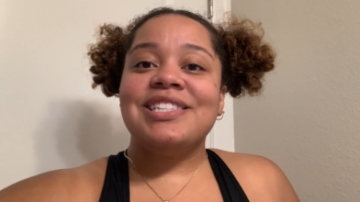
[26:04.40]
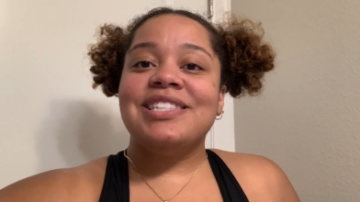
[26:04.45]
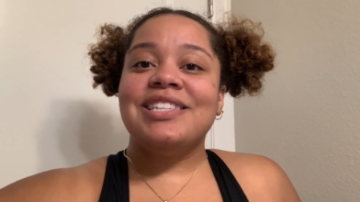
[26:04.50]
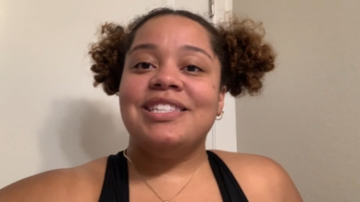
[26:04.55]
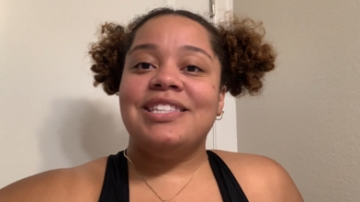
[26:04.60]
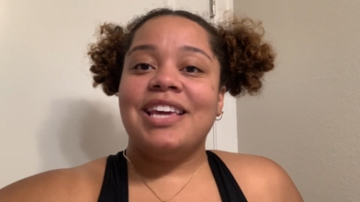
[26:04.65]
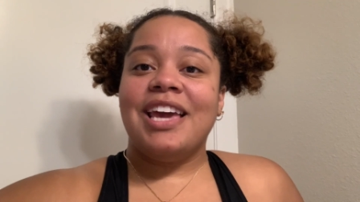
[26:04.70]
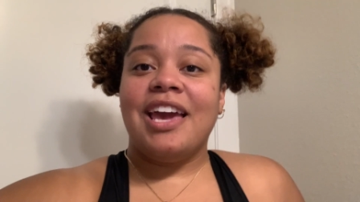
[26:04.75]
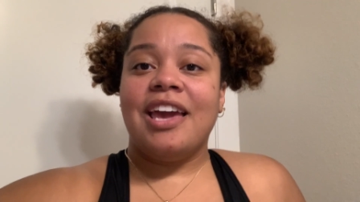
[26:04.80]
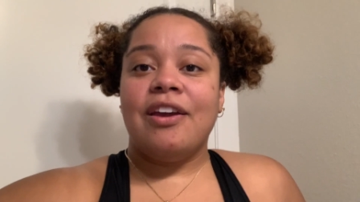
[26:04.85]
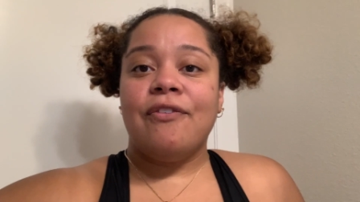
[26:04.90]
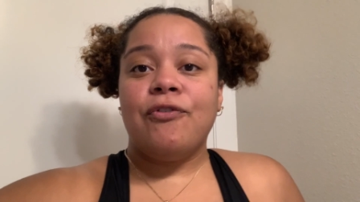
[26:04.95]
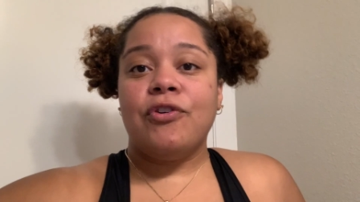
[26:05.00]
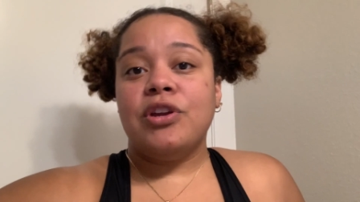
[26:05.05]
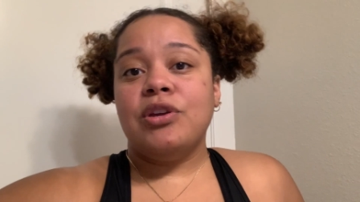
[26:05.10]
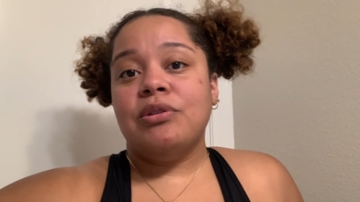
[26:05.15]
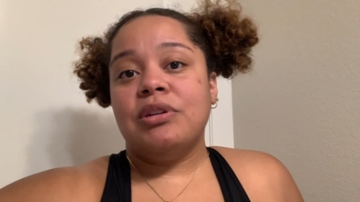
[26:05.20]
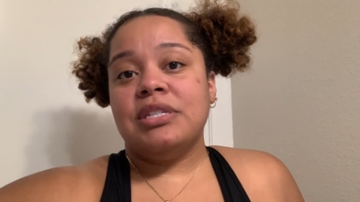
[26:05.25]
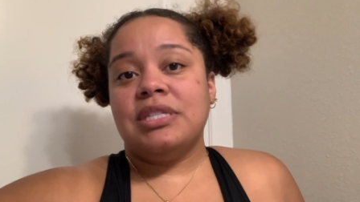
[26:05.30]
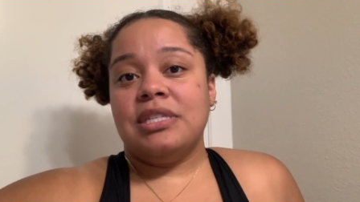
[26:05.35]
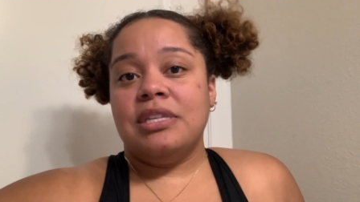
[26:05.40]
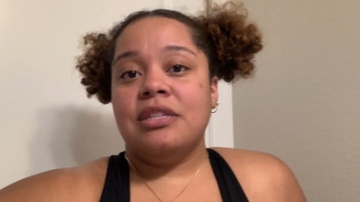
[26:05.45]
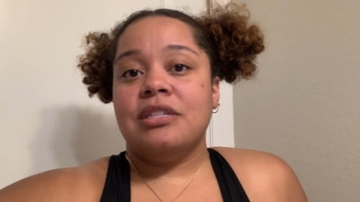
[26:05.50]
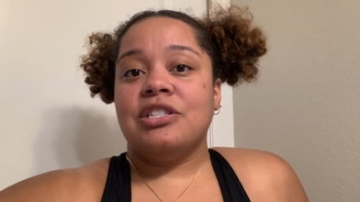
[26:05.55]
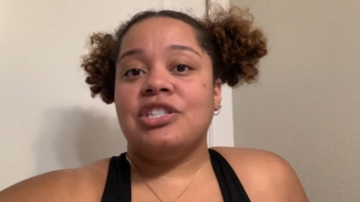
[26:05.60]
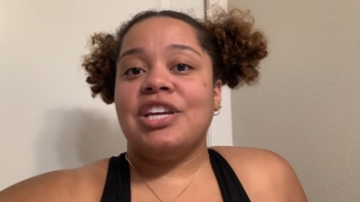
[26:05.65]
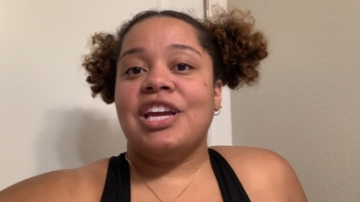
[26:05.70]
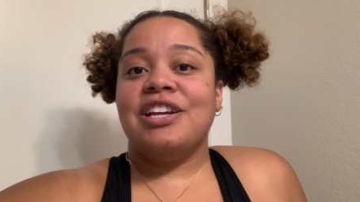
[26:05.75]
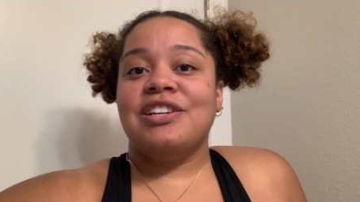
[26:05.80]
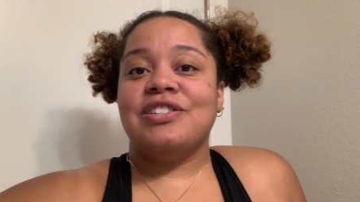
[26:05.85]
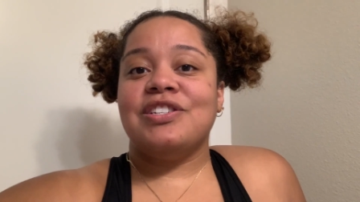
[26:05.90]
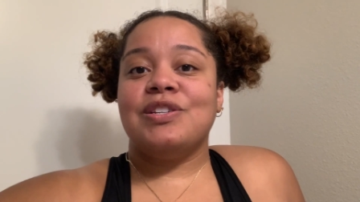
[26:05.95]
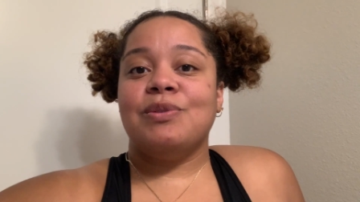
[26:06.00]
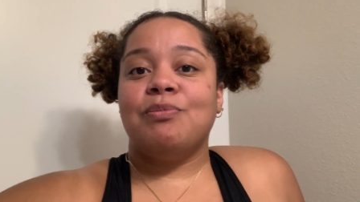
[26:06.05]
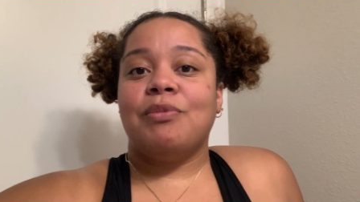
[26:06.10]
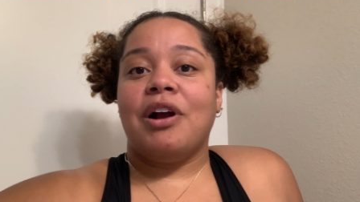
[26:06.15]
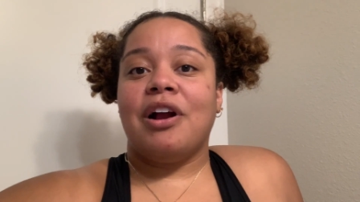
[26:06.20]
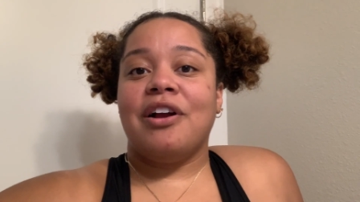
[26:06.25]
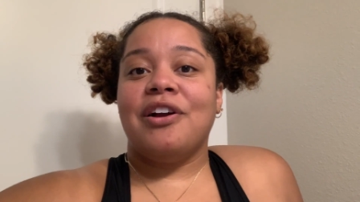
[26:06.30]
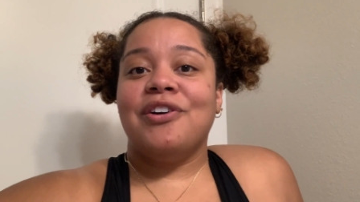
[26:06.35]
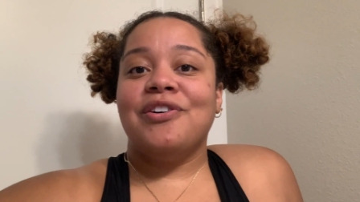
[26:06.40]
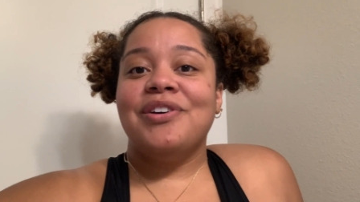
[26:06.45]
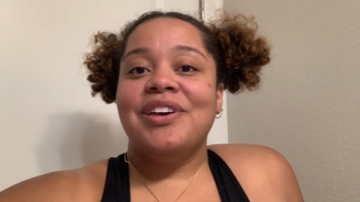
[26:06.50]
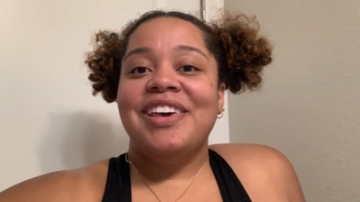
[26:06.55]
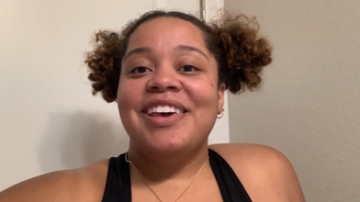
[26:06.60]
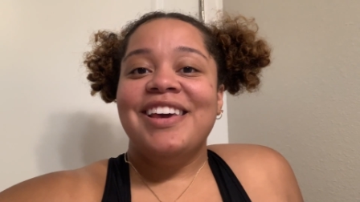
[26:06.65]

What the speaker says: today for you to see the change tomorrow.